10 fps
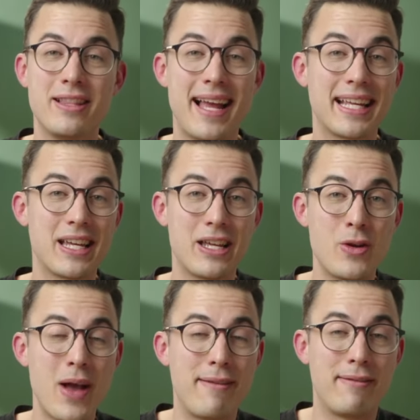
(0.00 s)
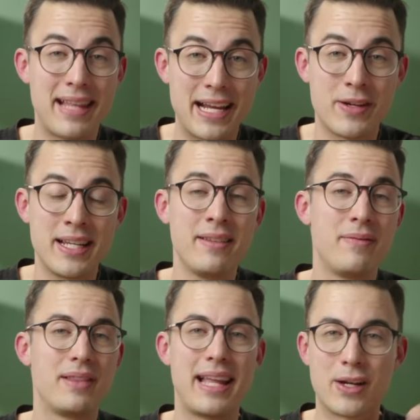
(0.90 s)
like you have lettering
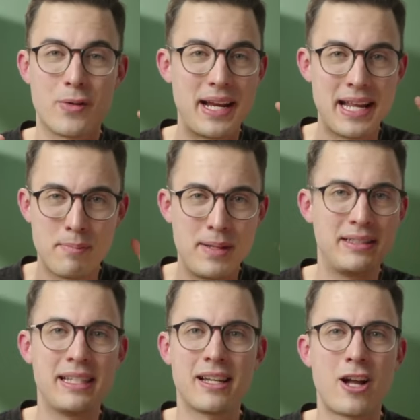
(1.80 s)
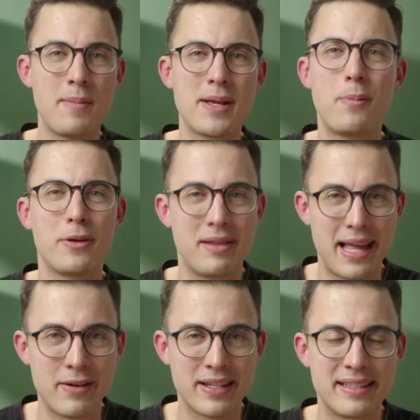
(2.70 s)
like creating building coming up with
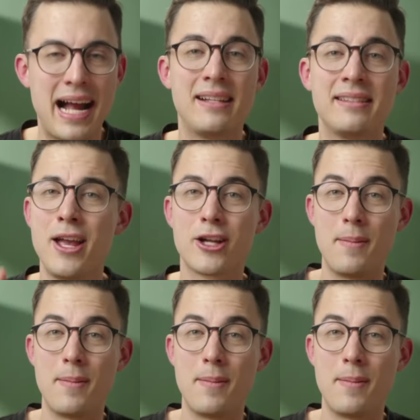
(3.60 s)
lettering styles